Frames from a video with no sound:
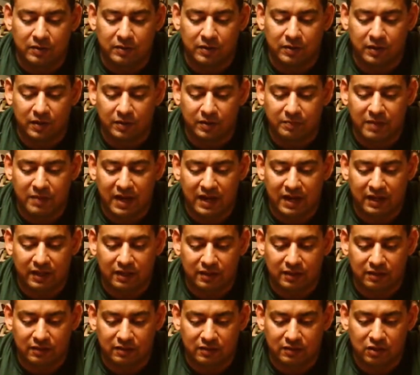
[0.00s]
the
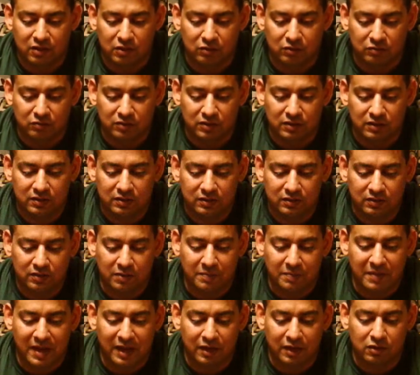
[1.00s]
backing coat, the
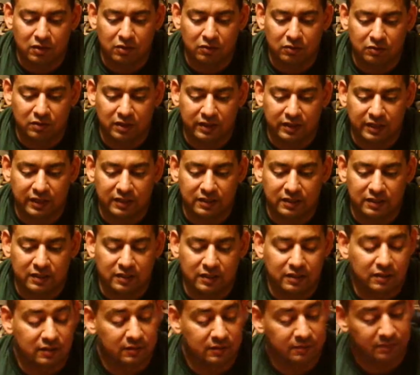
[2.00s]
back coat that I
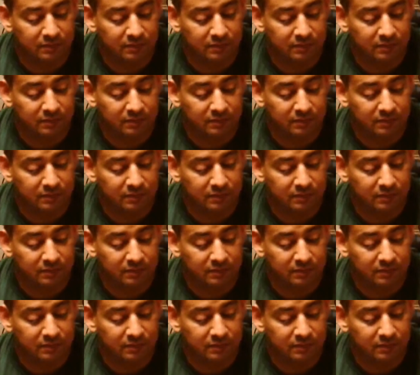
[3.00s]
did.